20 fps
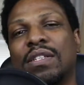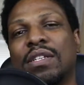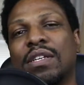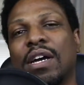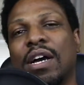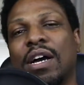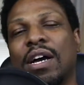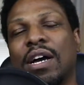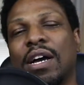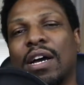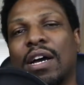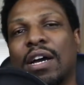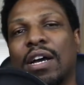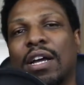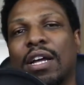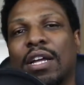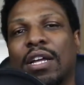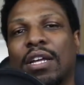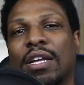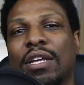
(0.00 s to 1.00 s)

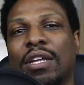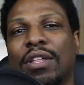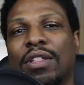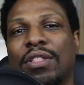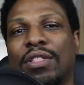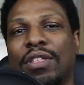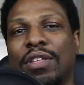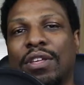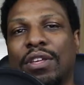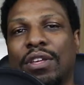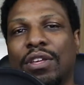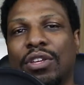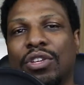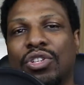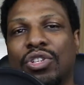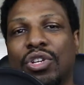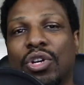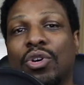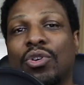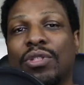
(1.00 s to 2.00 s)
the
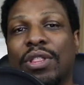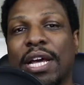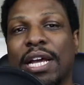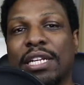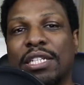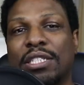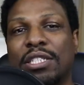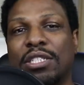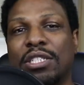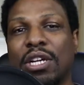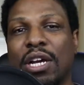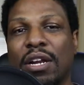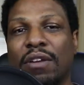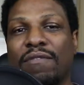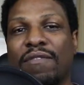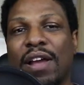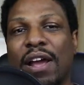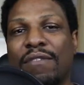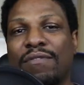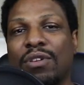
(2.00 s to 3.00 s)
show that Jon
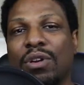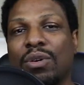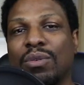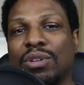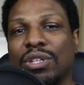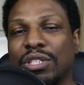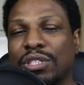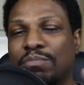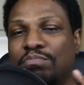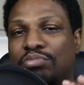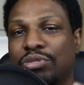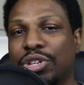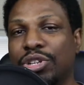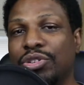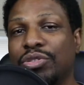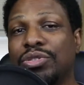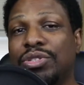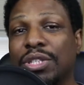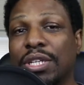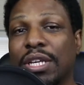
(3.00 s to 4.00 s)
Favreau is
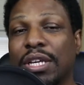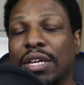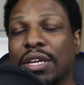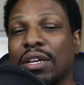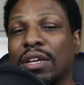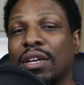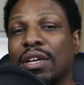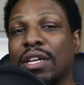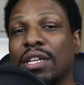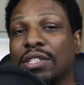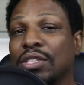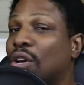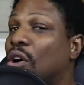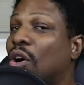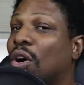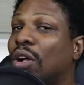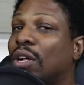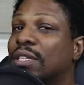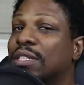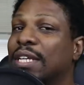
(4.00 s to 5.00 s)
producing is
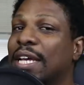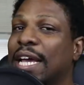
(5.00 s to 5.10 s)
called,